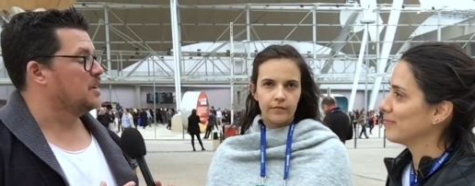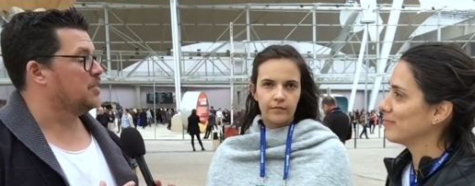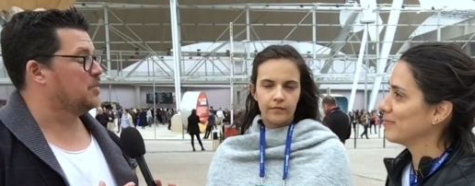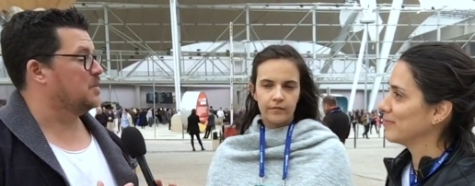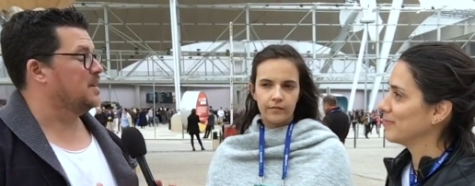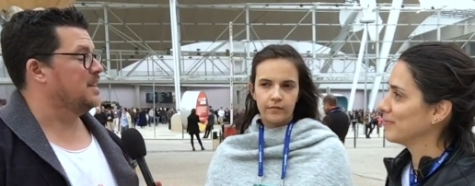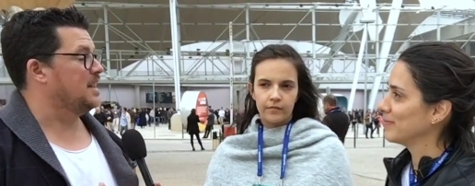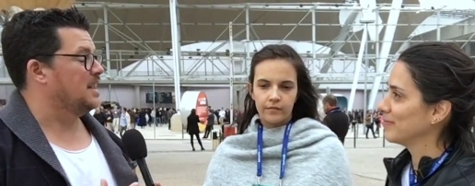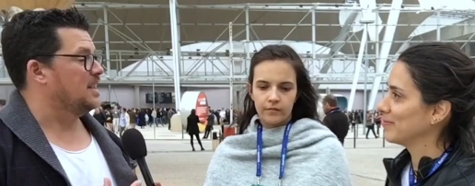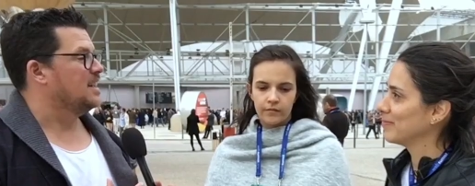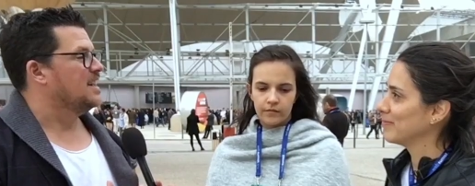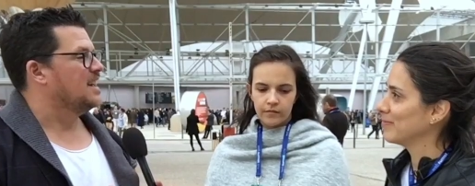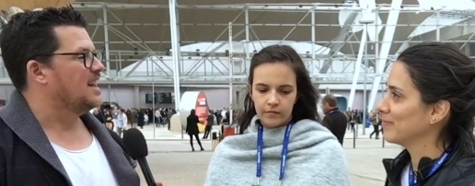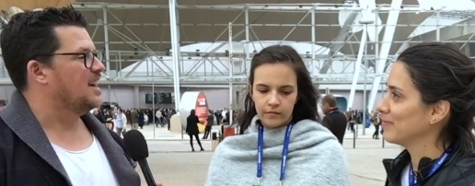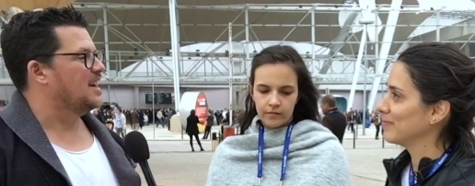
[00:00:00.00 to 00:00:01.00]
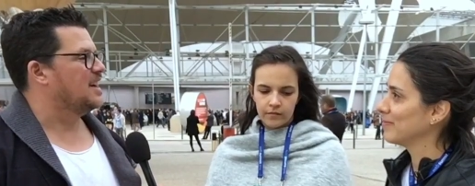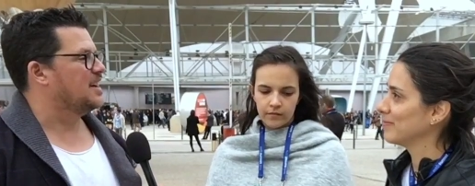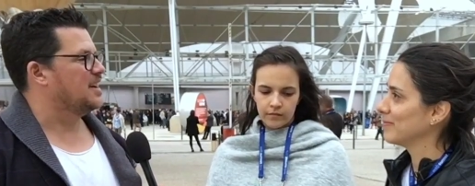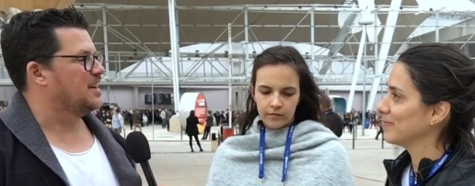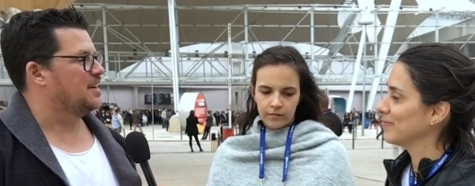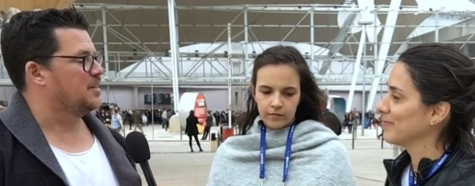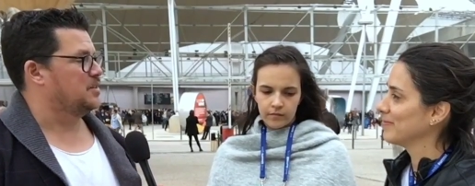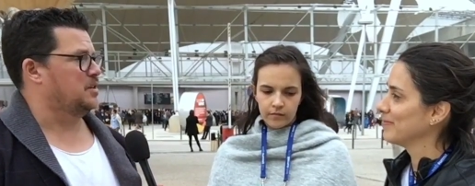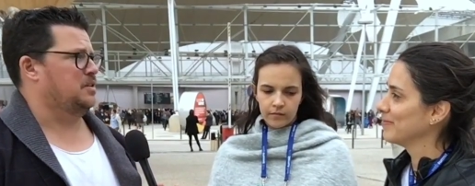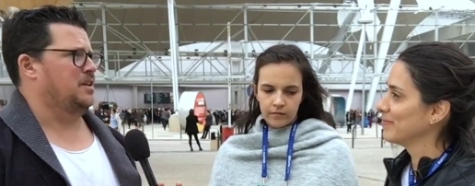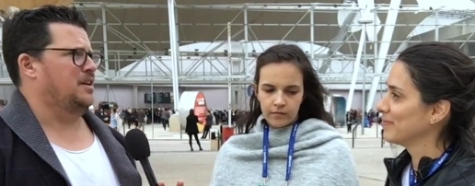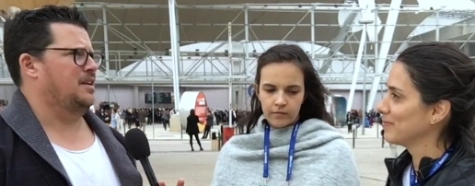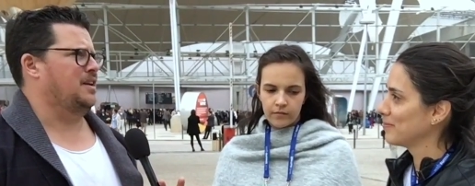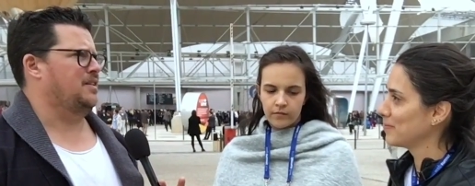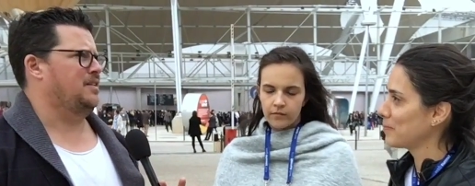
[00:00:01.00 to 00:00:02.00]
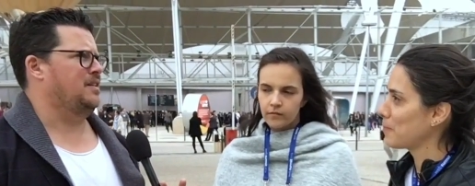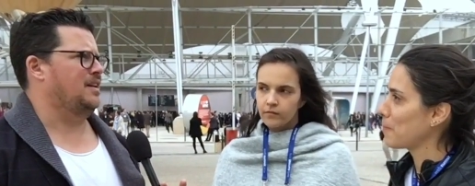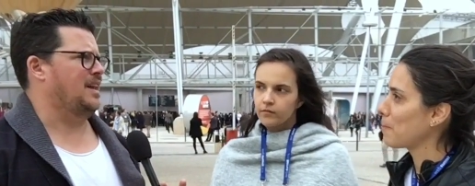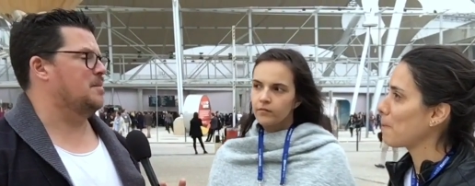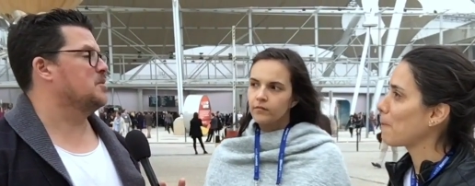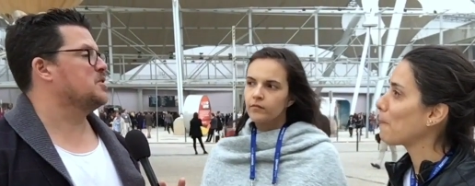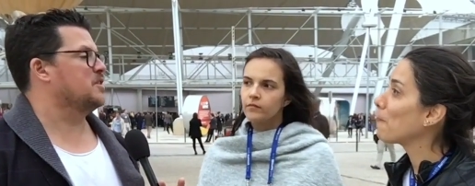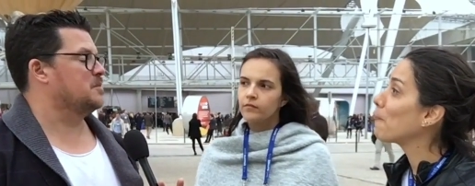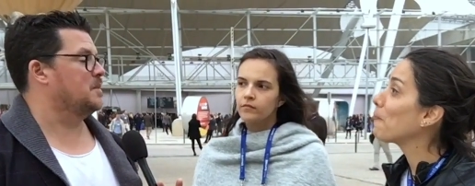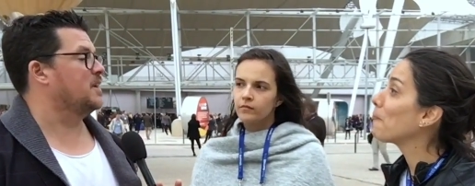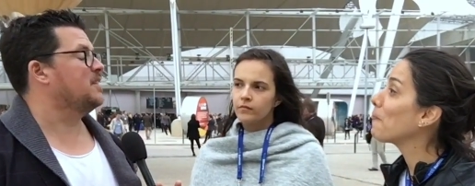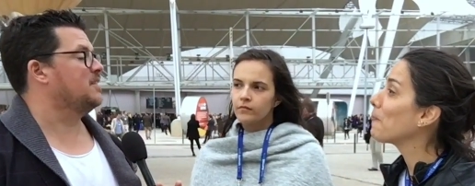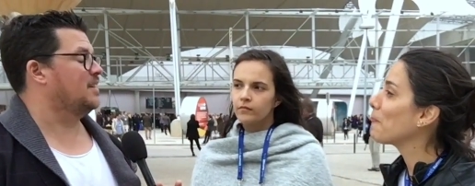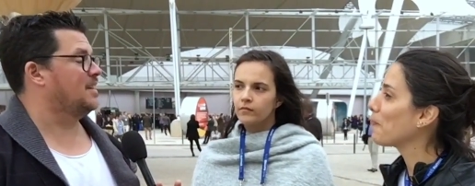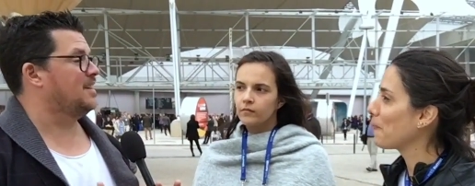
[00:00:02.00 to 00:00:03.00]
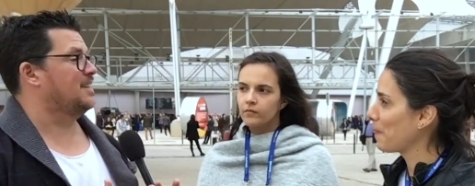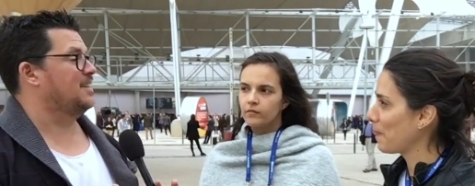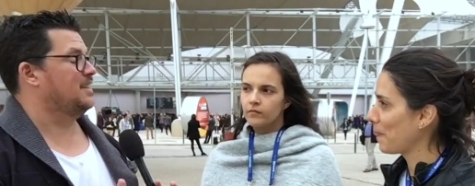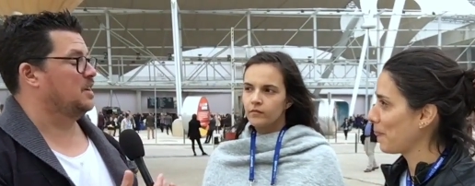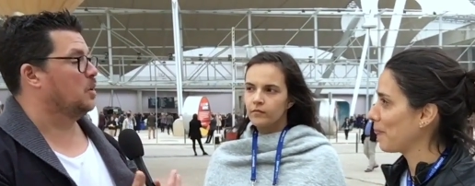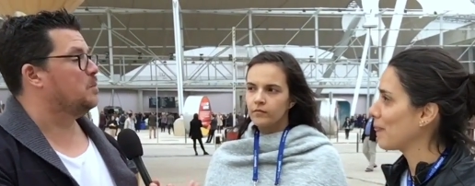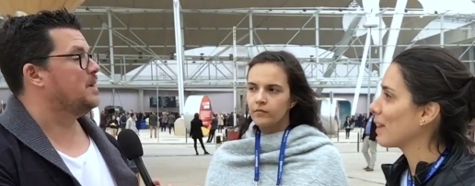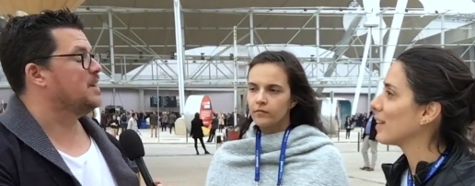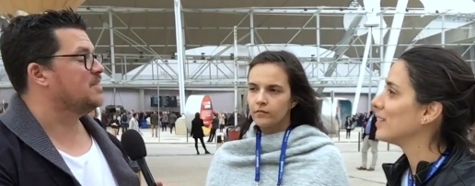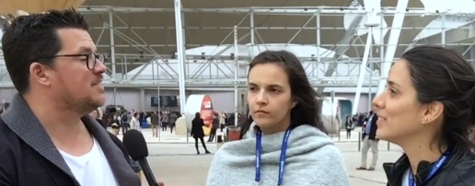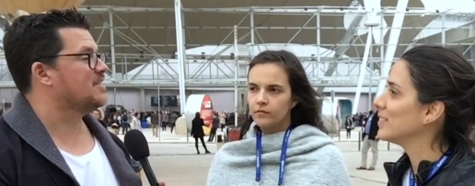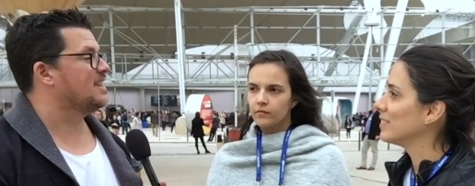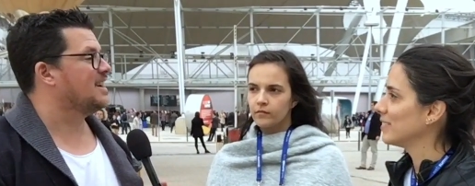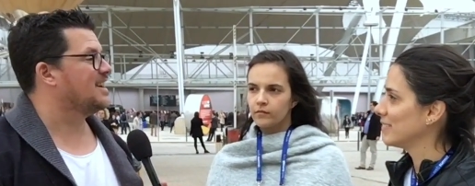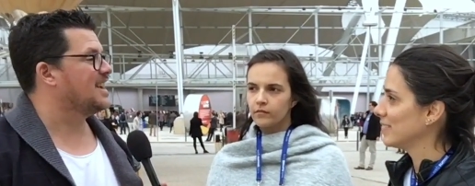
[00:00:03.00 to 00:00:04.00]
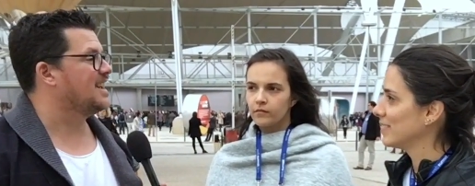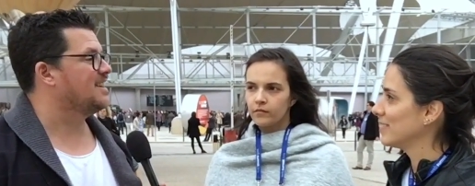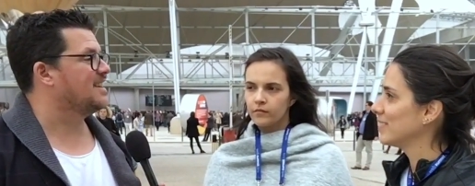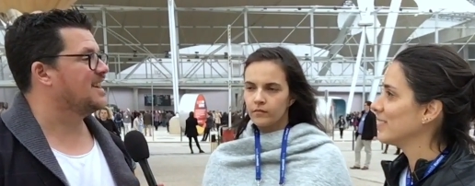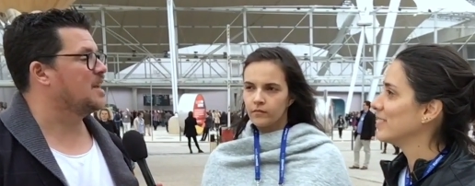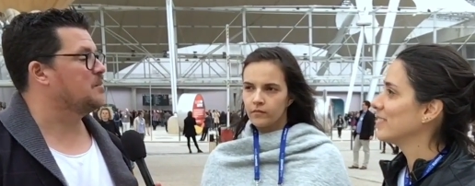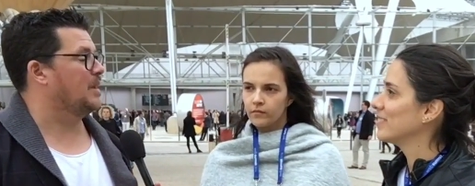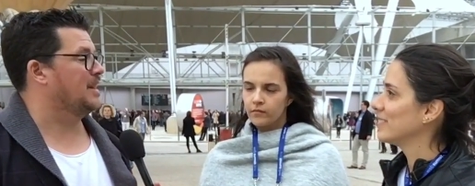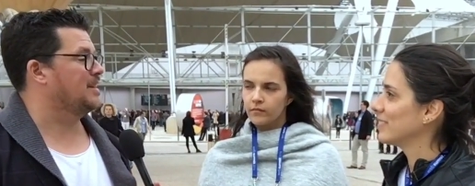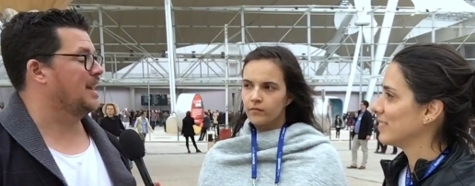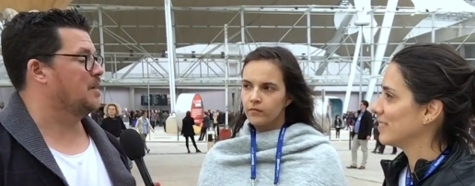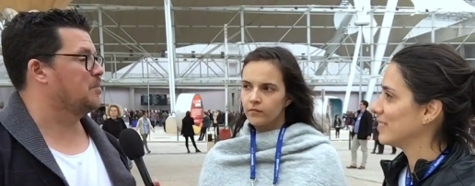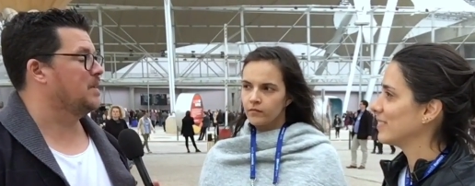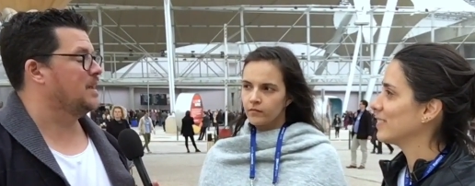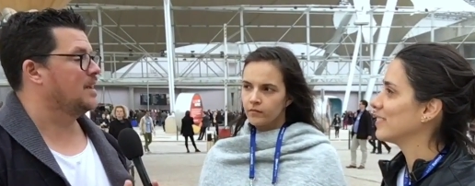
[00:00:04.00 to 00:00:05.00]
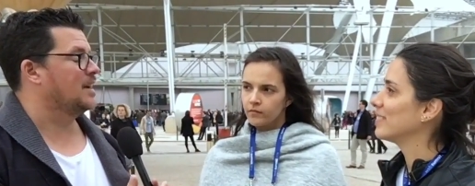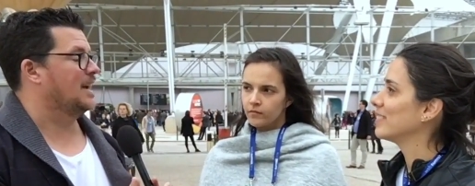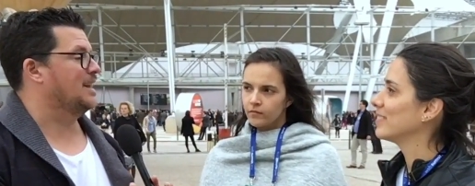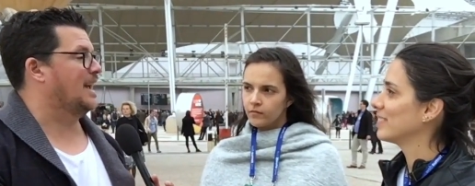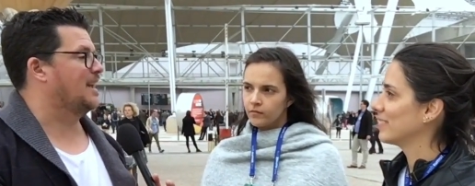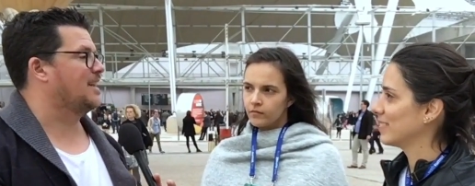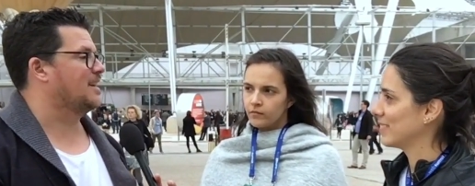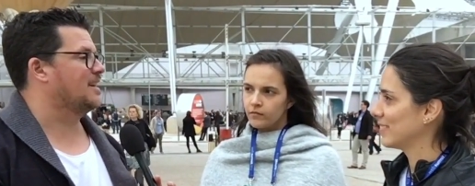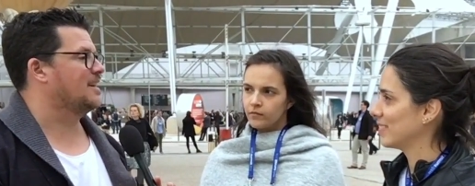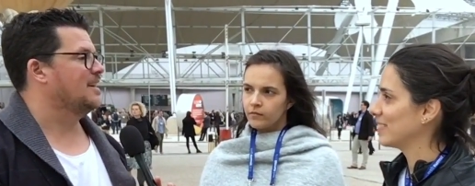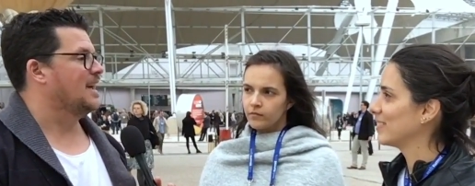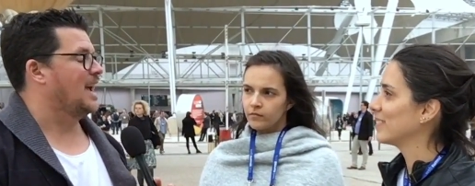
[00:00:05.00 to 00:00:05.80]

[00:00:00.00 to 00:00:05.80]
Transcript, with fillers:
Speaker 1: just really uh, uh, not, not, not amateurs but uh, newbies uh, in, in, in being a, a,